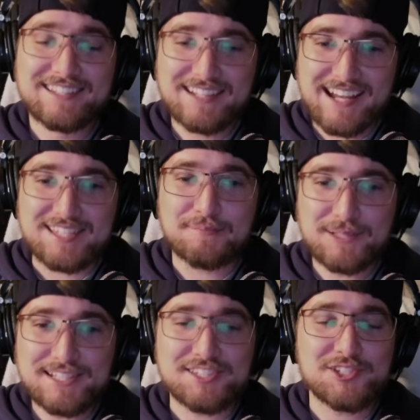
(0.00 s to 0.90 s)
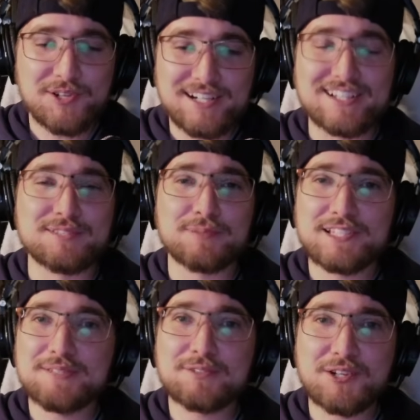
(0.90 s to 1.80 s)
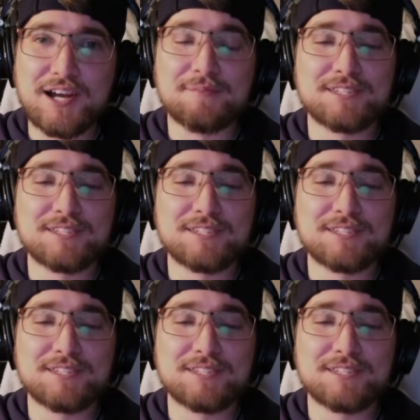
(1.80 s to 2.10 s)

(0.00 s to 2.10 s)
yes, please join us. Please subscribe.